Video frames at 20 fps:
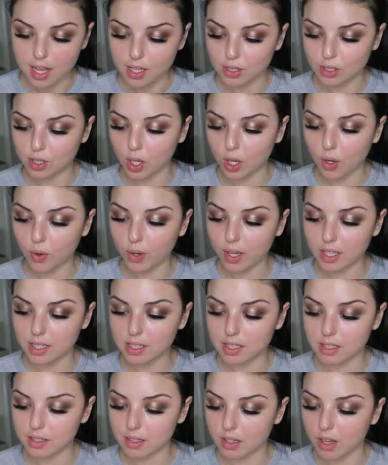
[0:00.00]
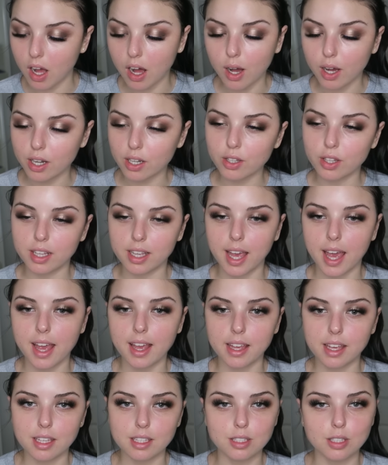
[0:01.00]
So it's not gonna look
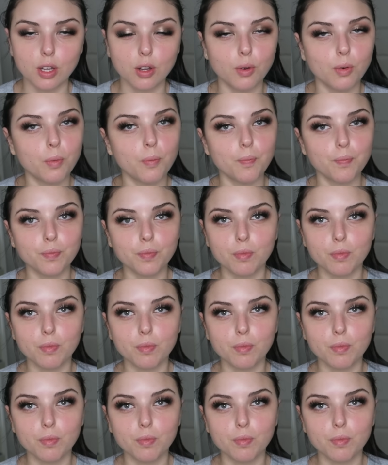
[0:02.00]
cakey. So